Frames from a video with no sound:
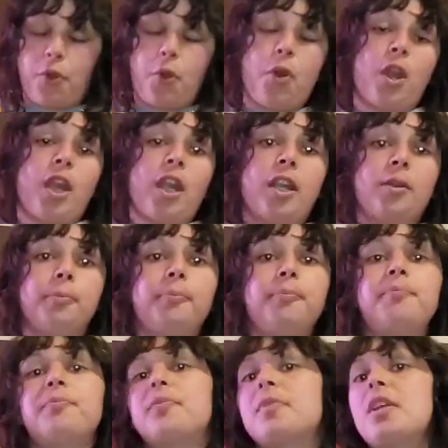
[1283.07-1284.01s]

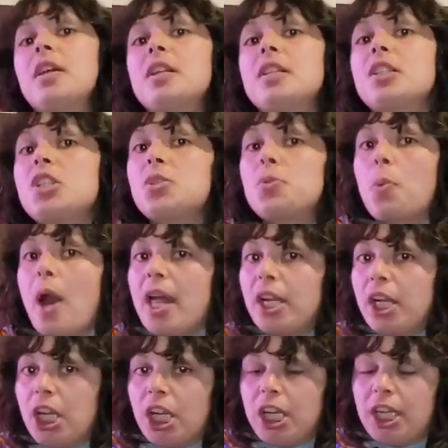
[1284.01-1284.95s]
form
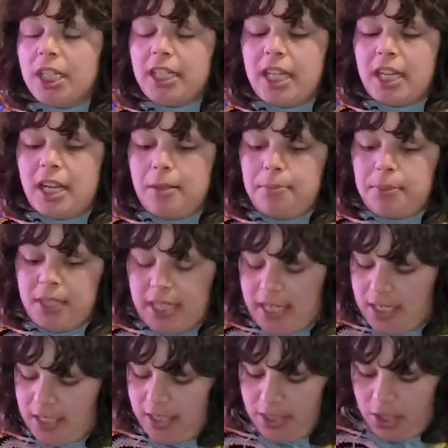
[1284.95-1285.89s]
sweater that I
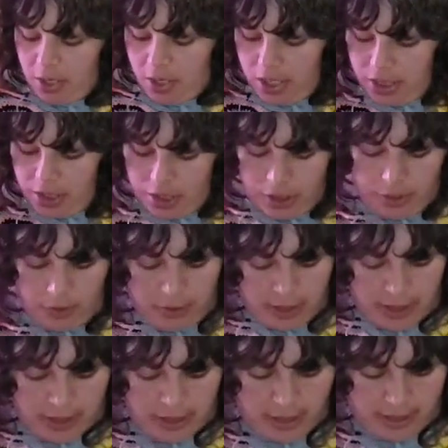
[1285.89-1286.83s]
planned on
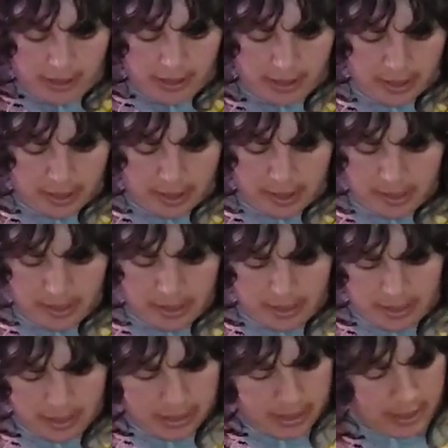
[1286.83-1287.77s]
doing,
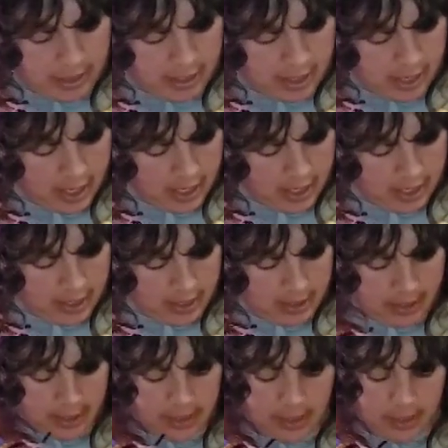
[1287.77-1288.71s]

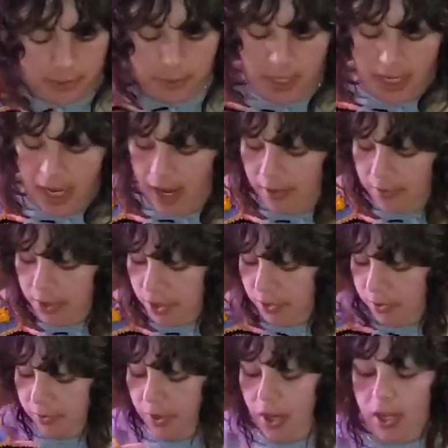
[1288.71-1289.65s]
and this is what I have
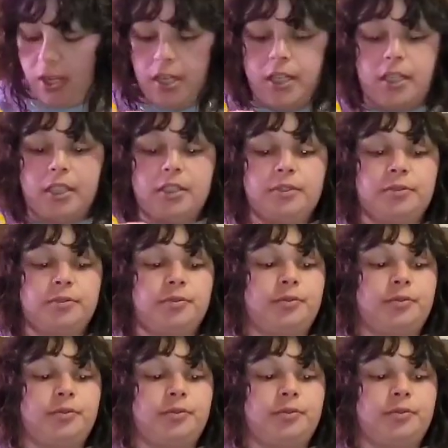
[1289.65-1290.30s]
so far.